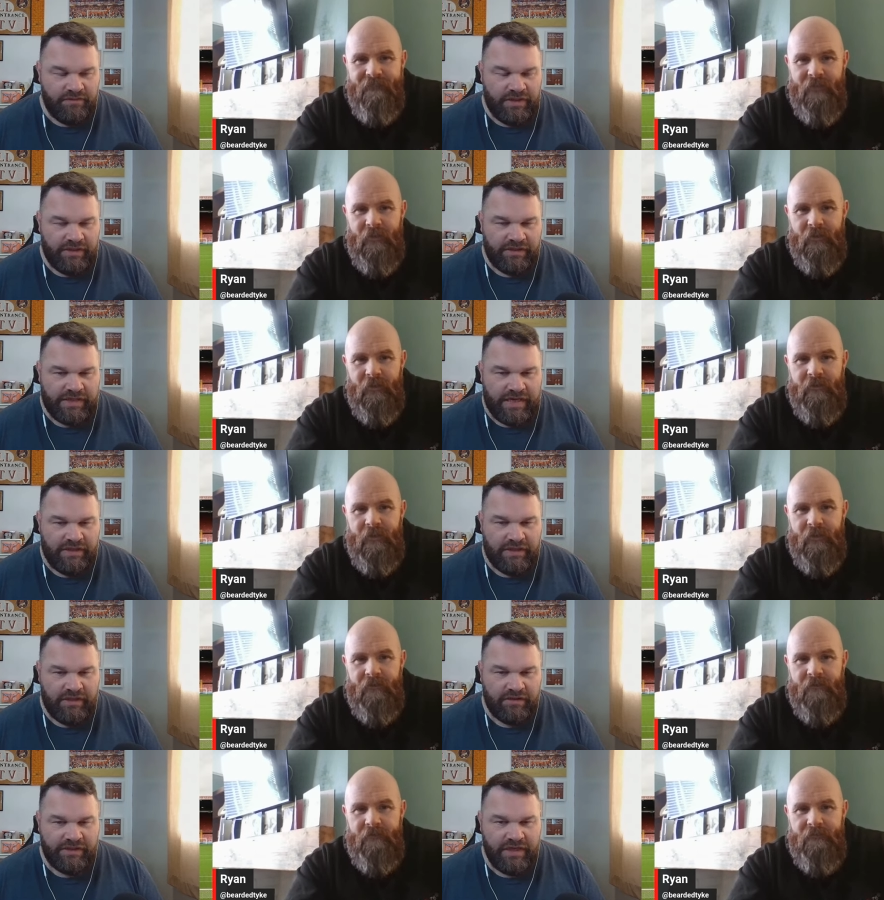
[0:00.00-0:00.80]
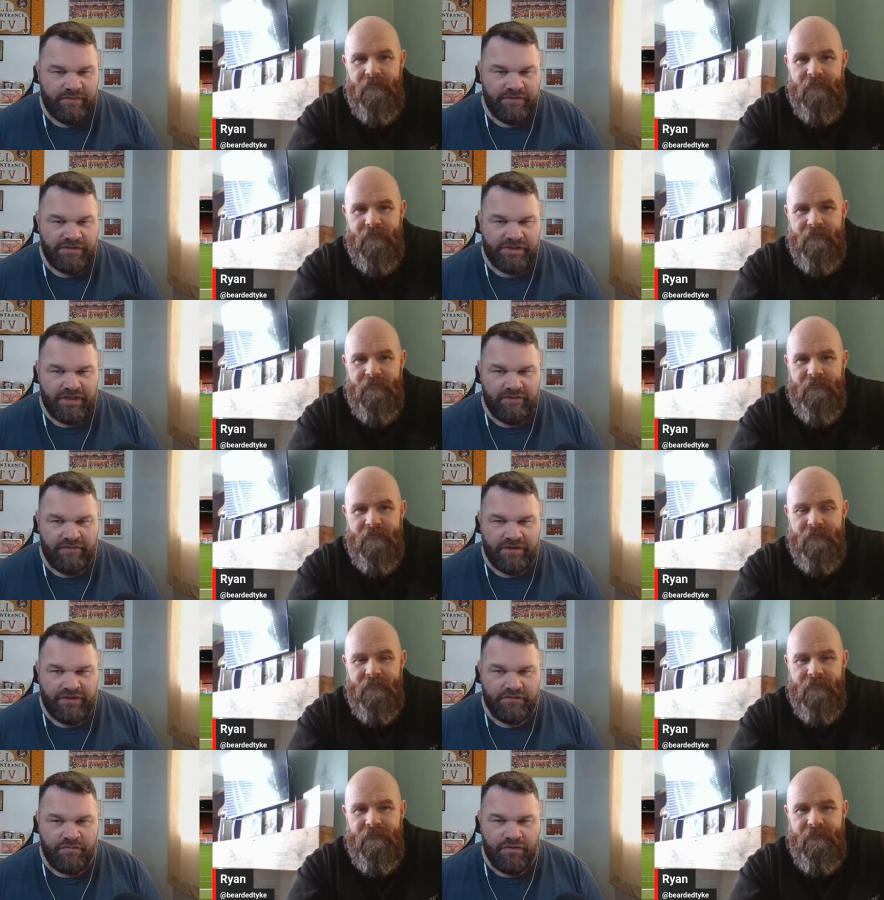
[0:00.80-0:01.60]
Speaker 1: uh, Carlisle game and
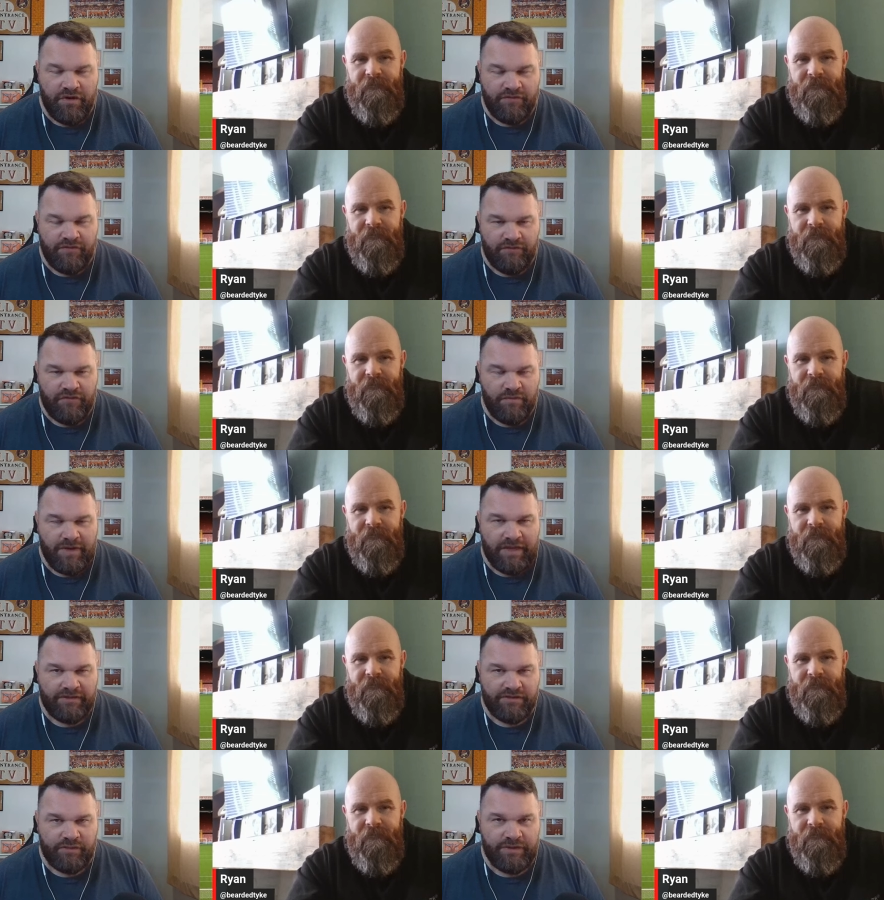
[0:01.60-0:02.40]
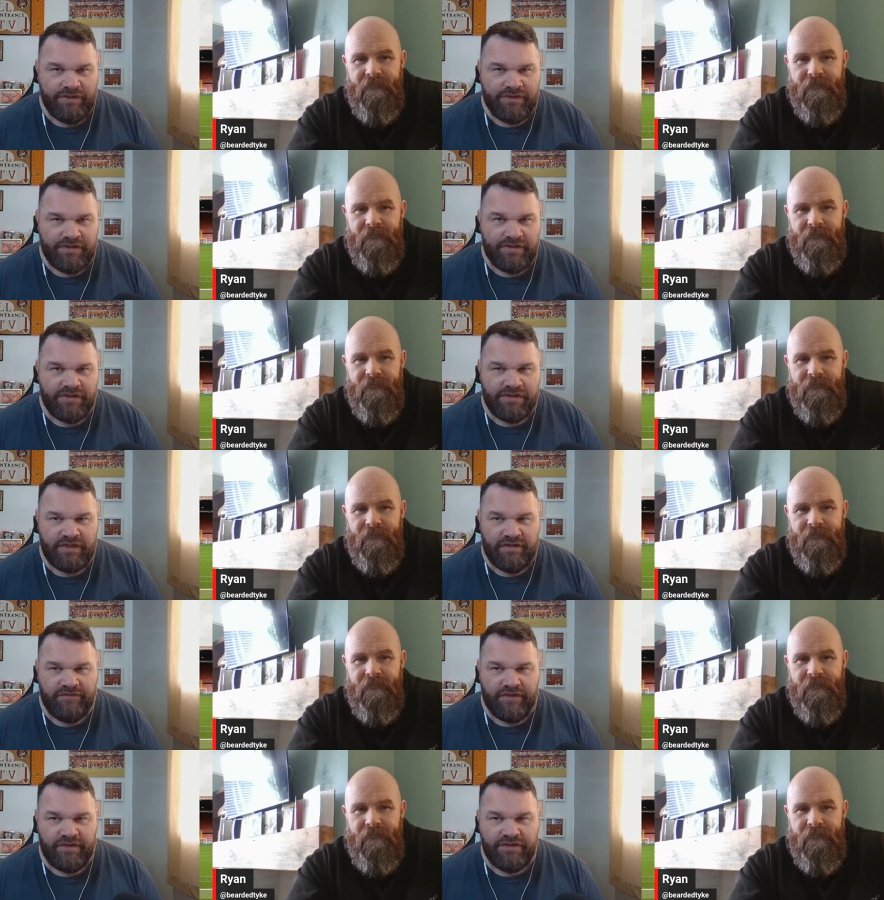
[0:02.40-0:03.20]
Stevenage. We both gone for Barnsley wins against
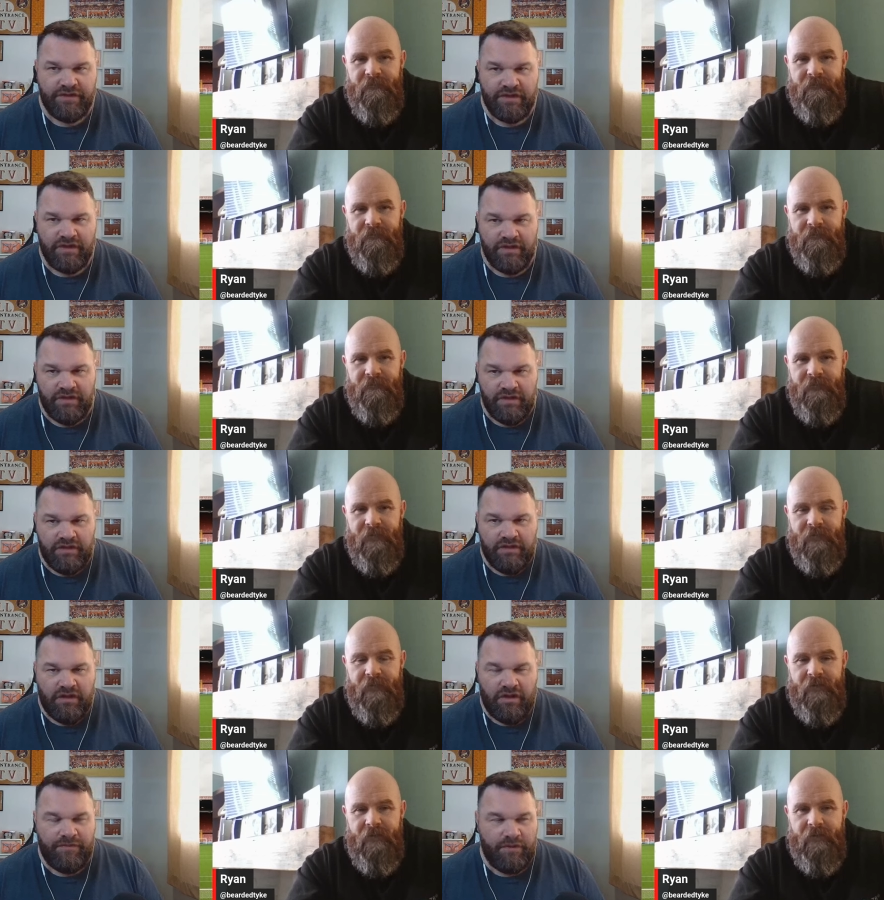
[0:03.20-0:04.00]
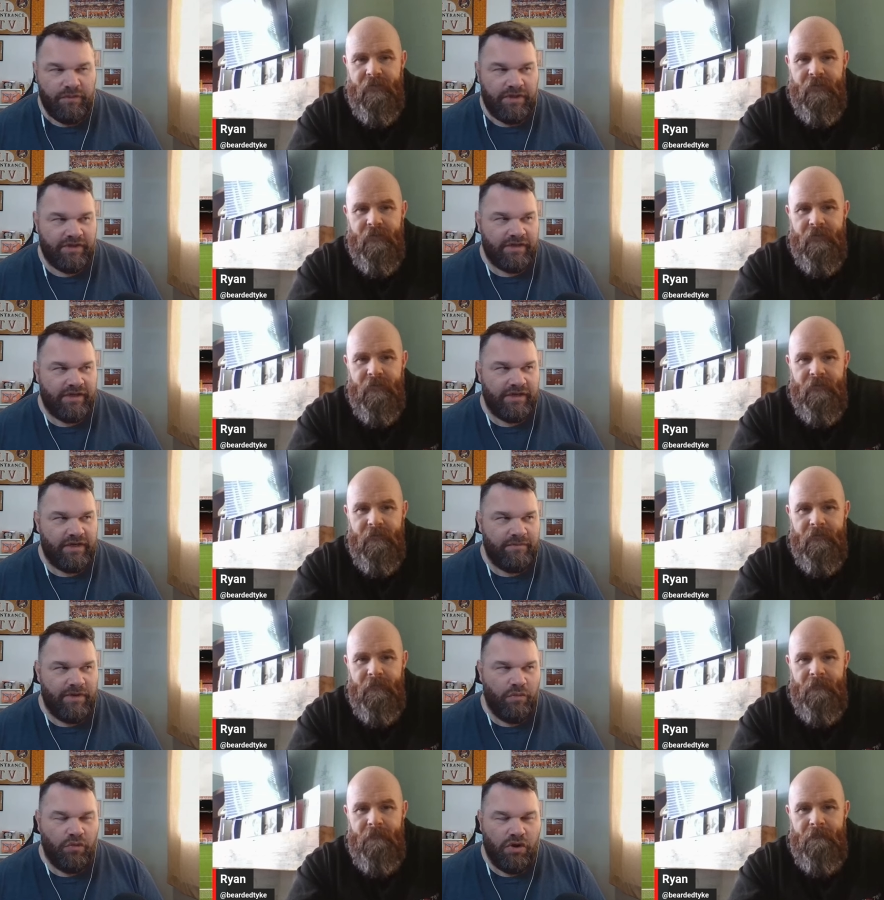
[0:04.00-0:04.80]
Stevenage. I'll be one that can get
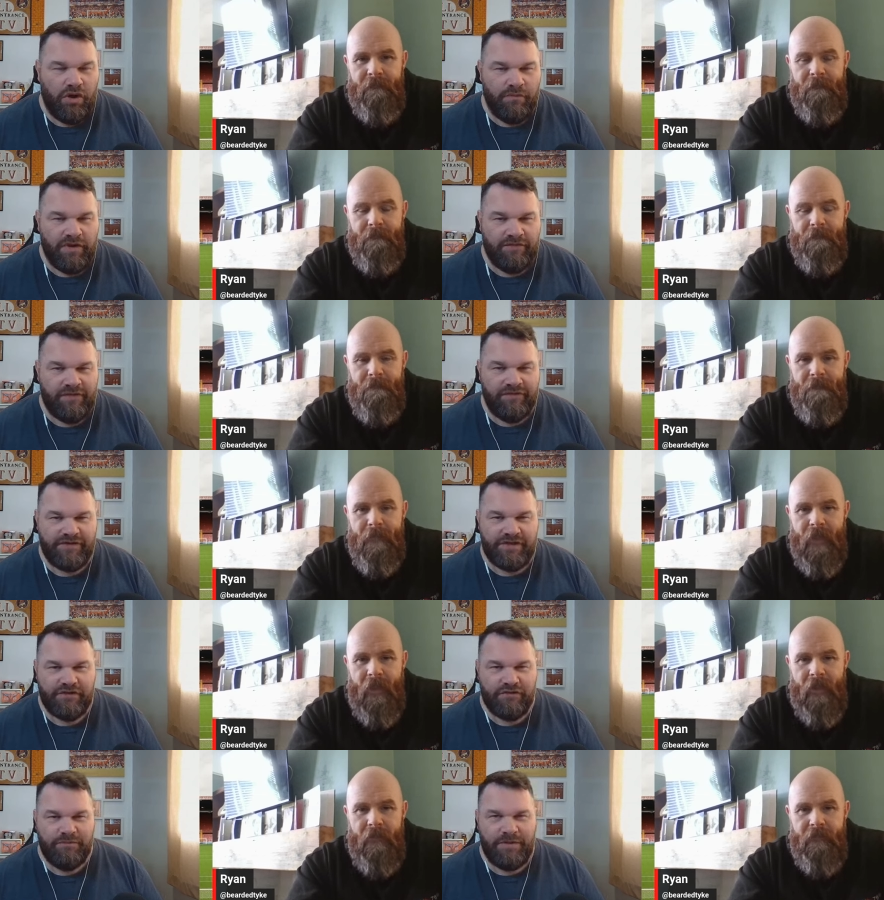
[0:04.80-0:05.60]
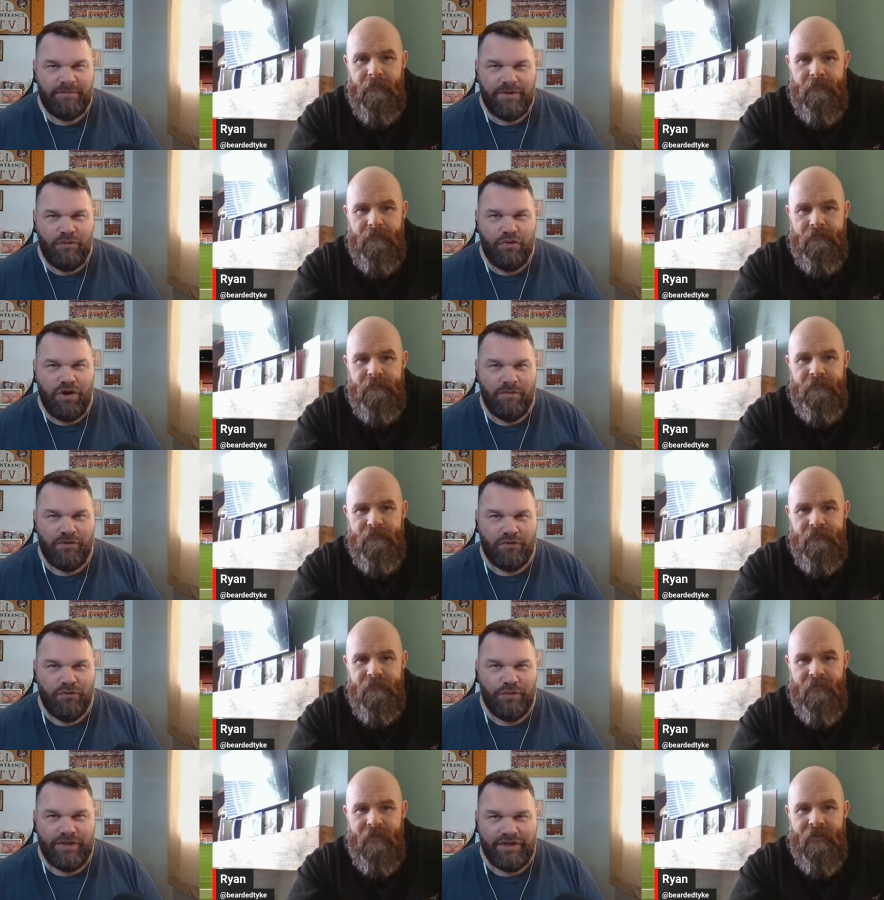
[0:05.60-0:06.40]
a bit warmer. I think we said it's going to be a bit warmer
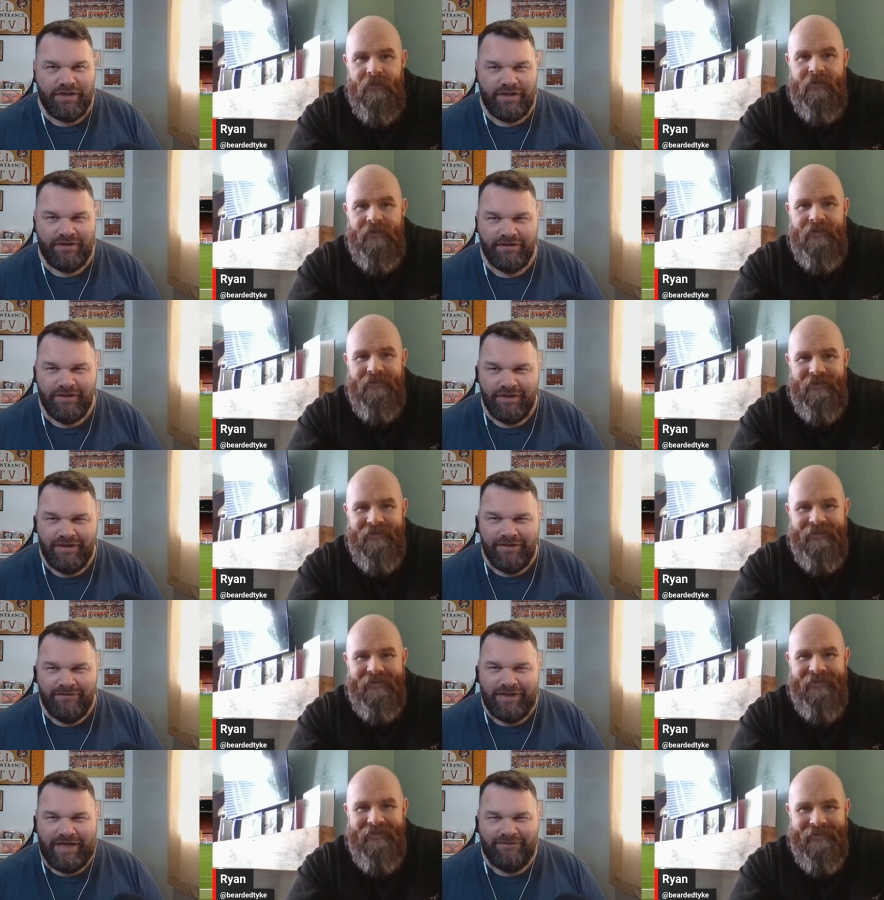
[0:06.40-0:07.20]
come weekend. Might